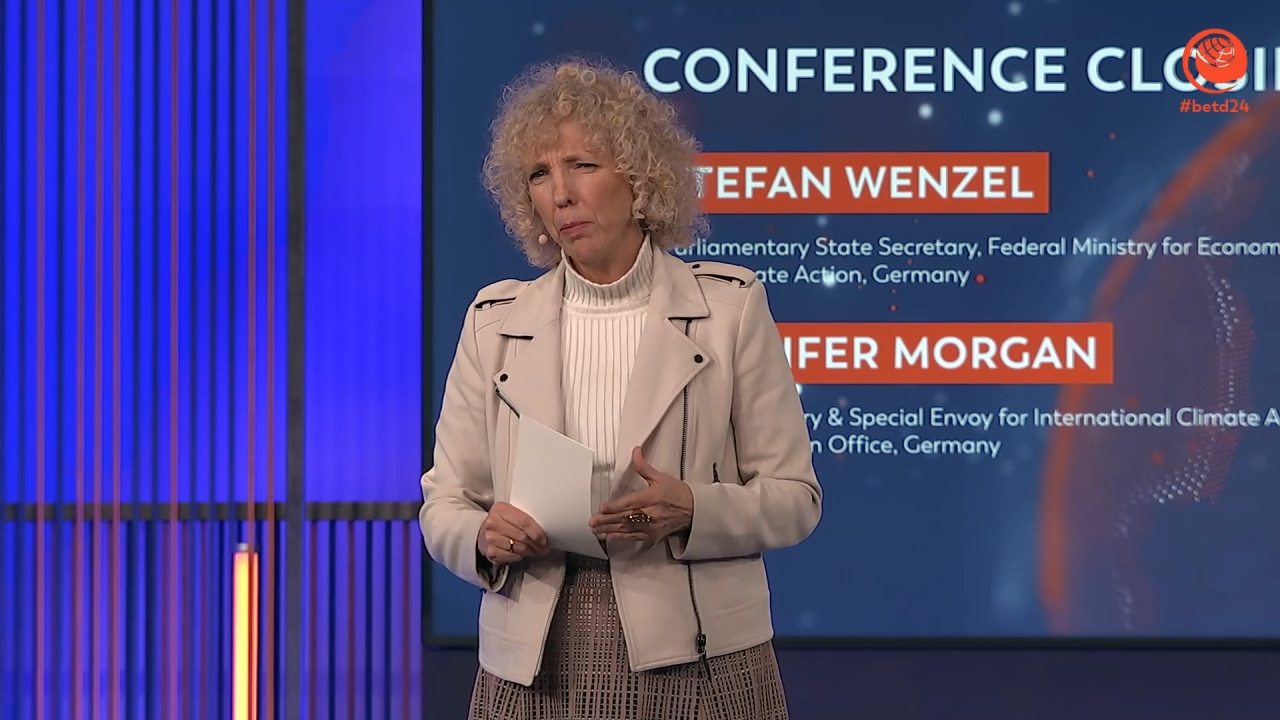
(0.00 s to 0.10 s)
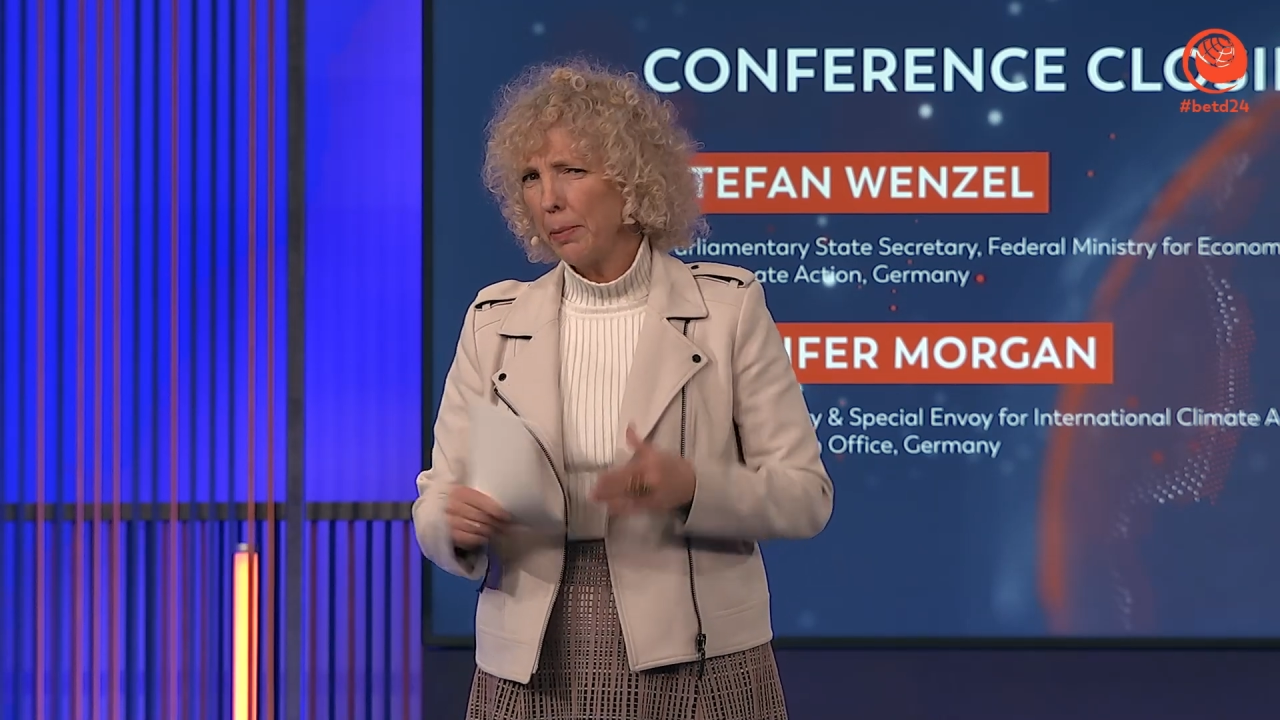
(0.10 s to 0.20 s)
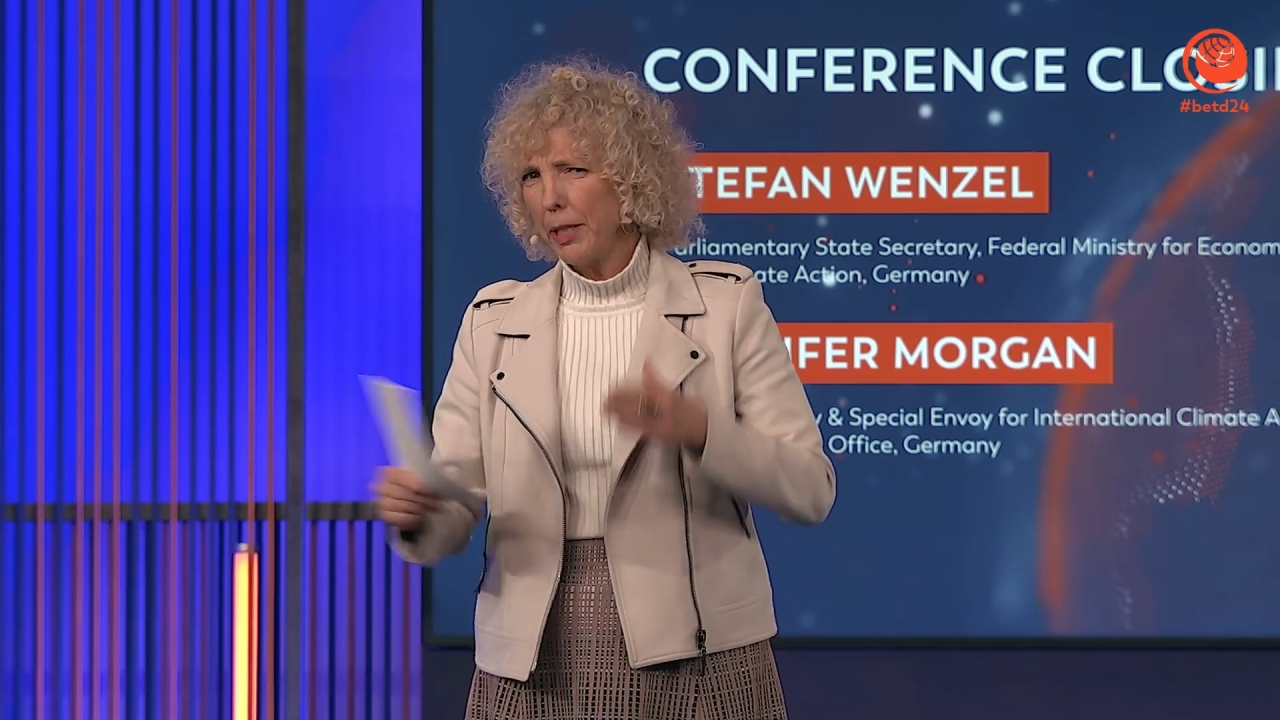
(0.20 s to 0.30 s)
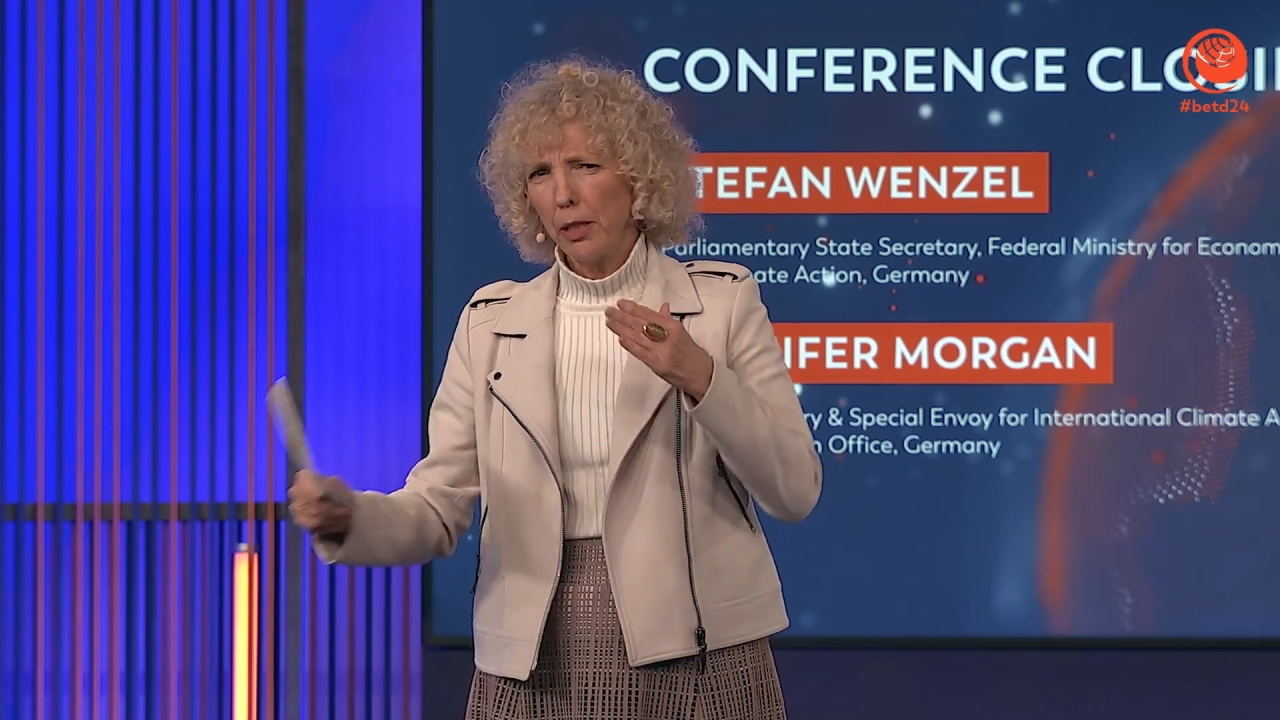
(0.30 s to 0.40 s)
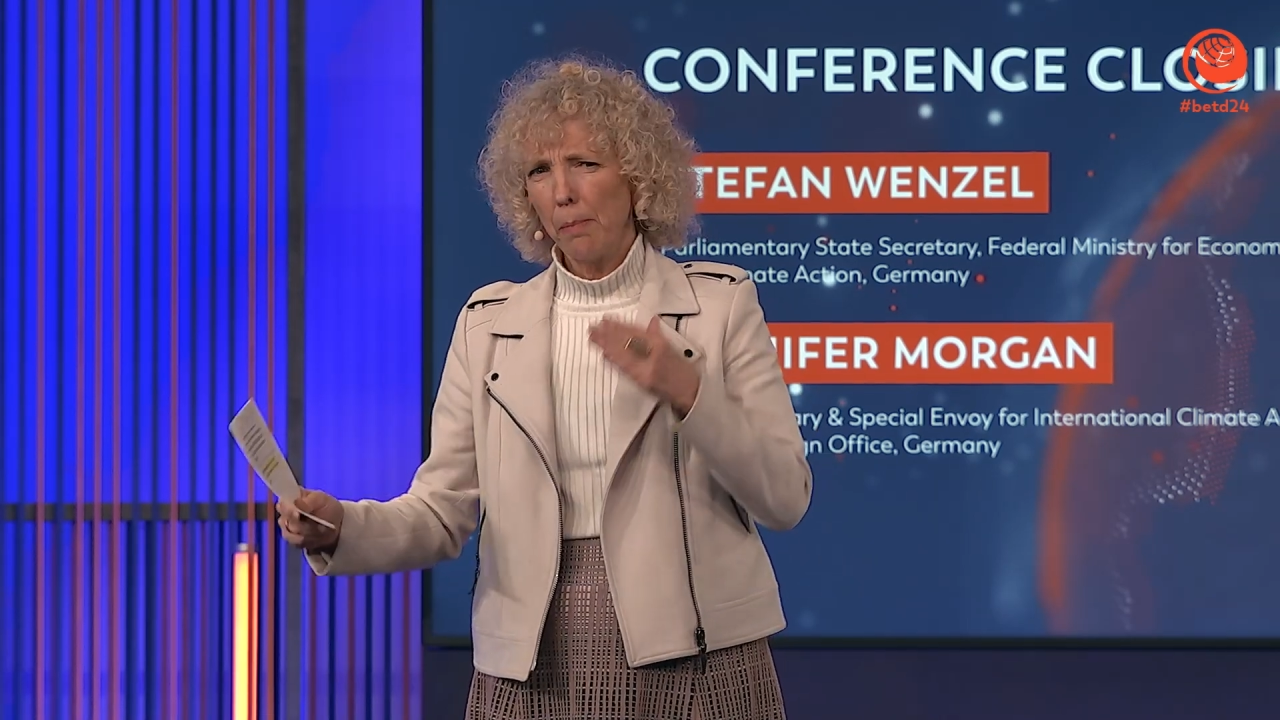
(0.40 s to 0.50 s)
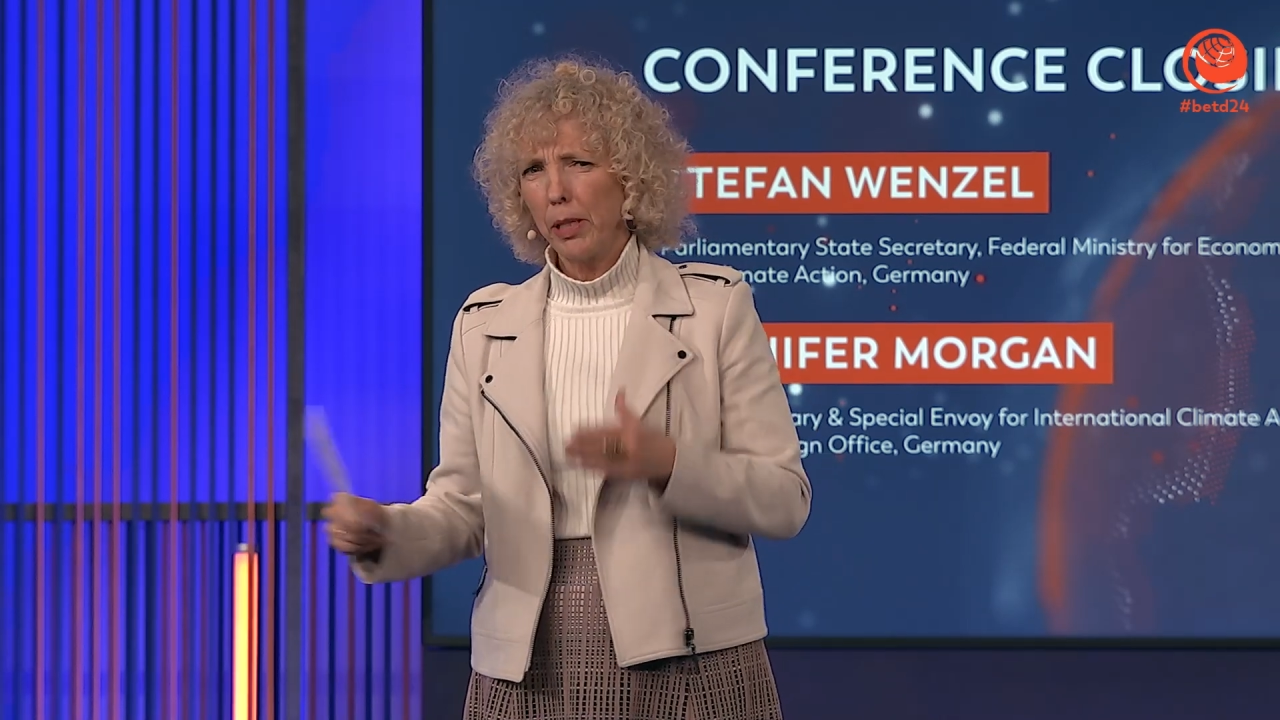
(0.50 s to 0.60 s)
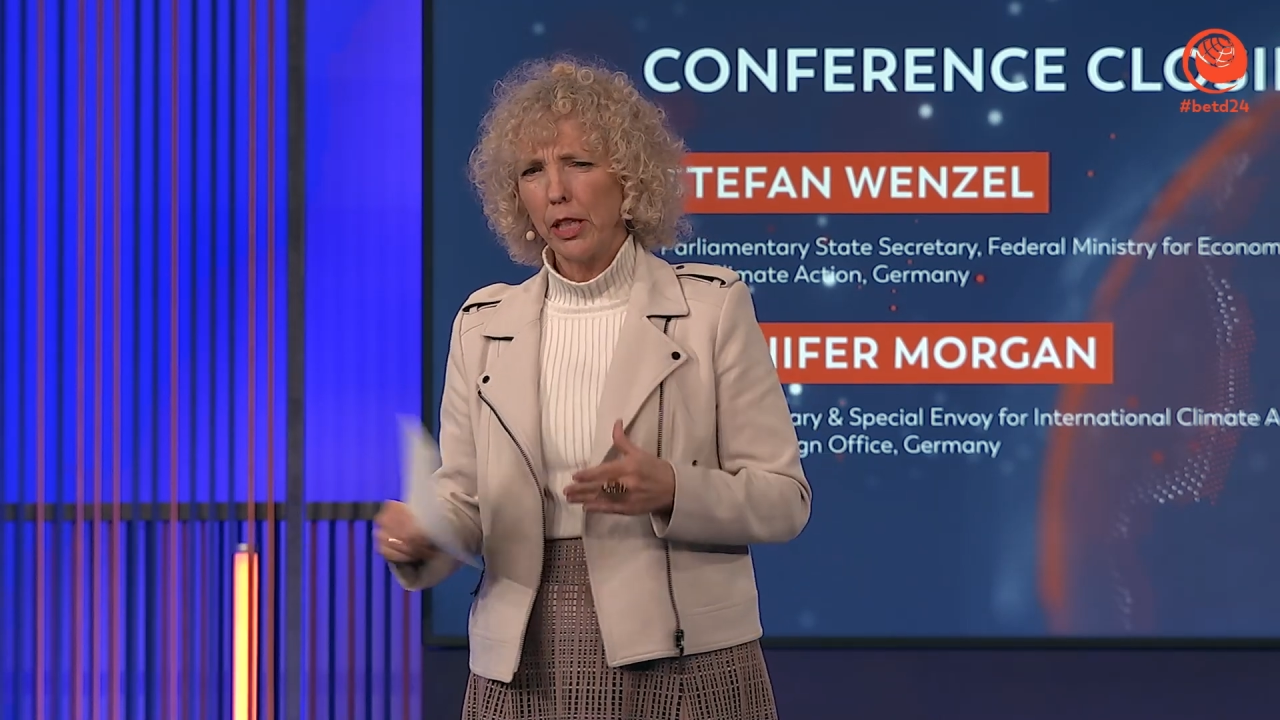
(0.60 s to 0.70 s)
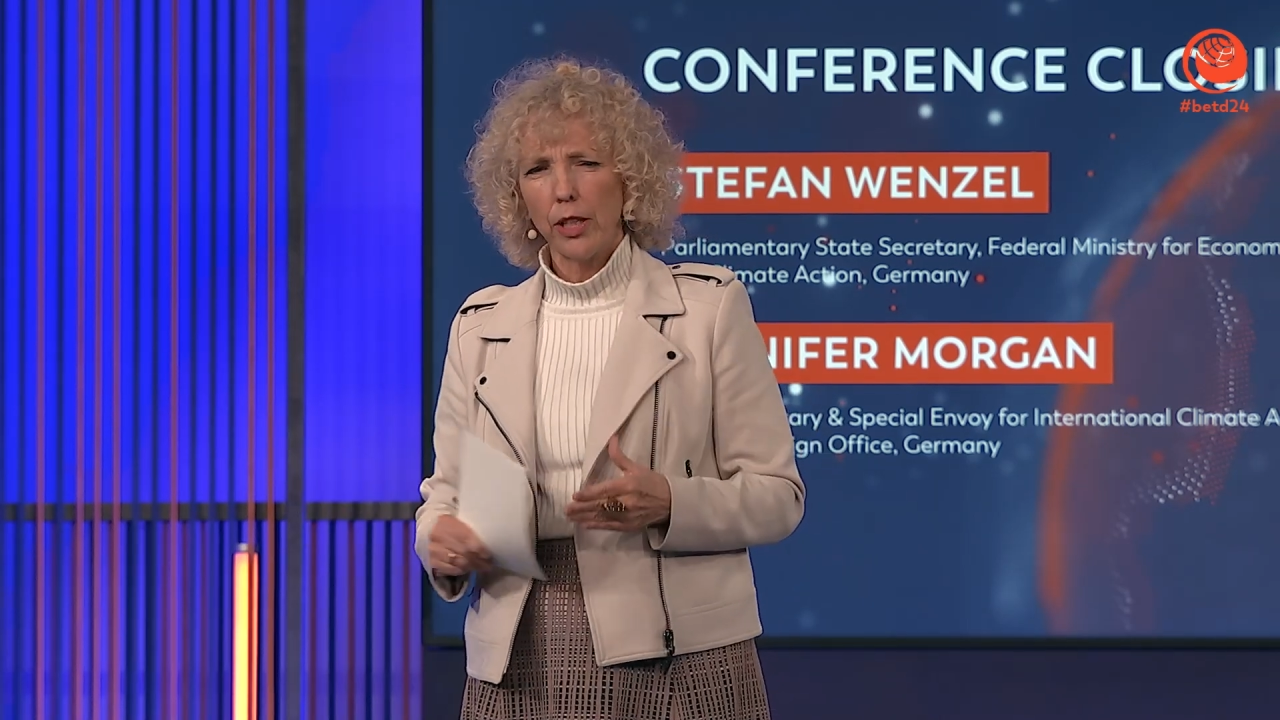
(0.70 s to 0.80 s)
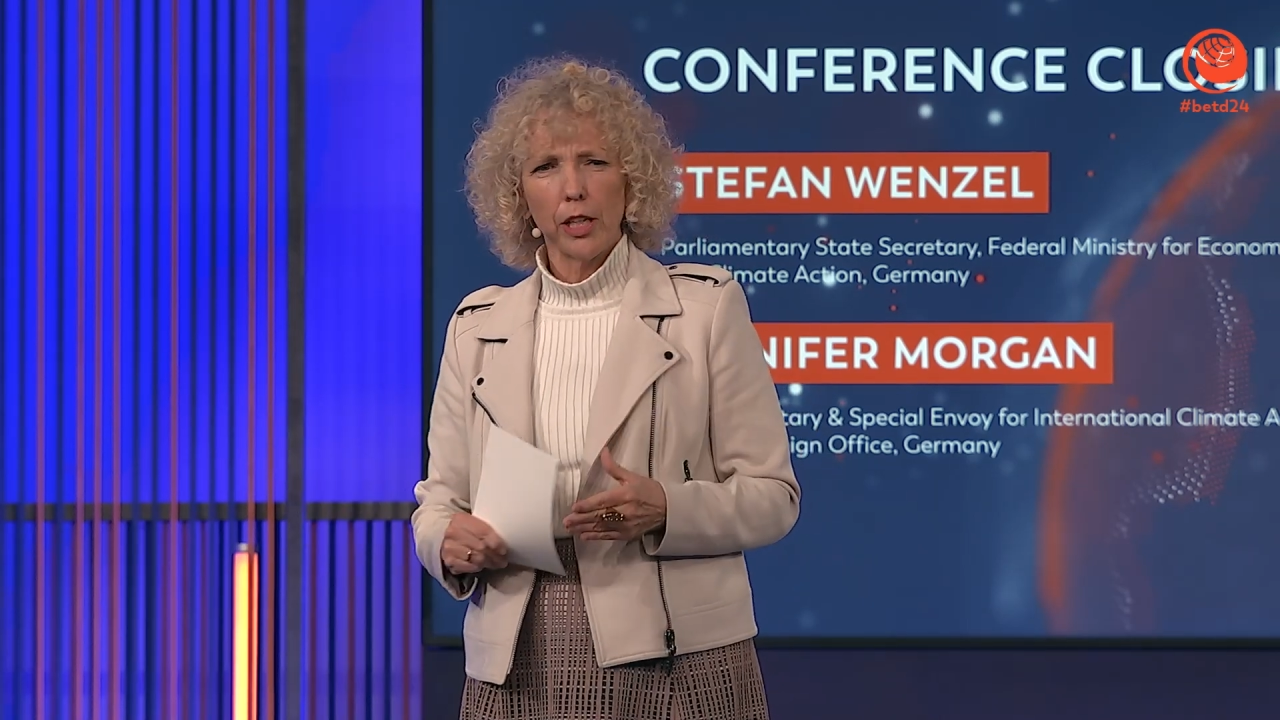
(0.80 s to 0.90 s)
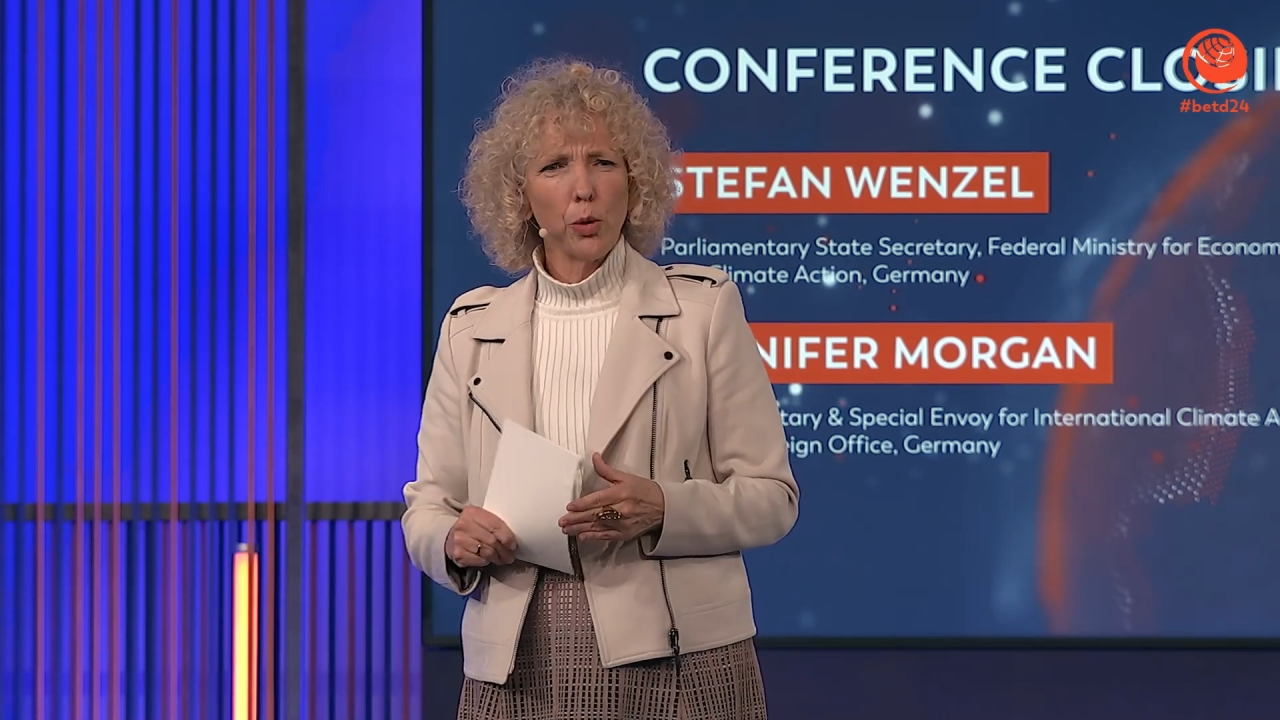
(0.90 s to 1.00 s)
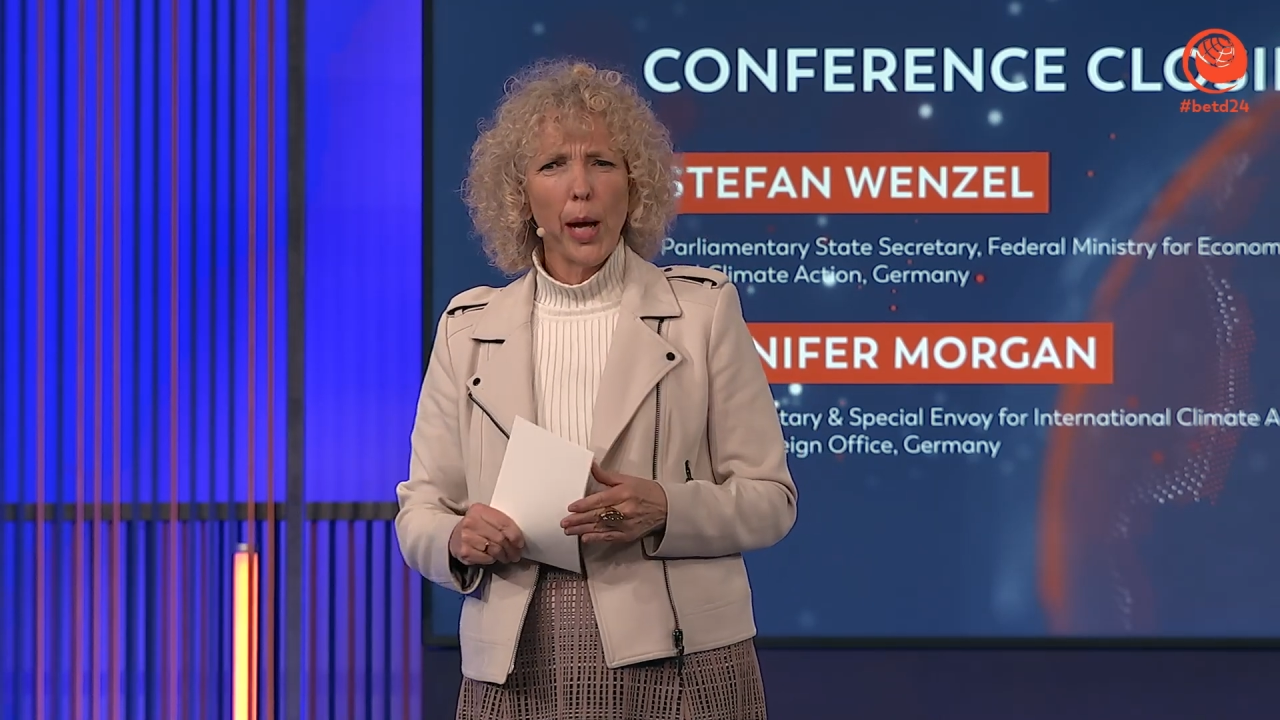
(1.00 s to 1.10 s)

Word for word: maybe somebody that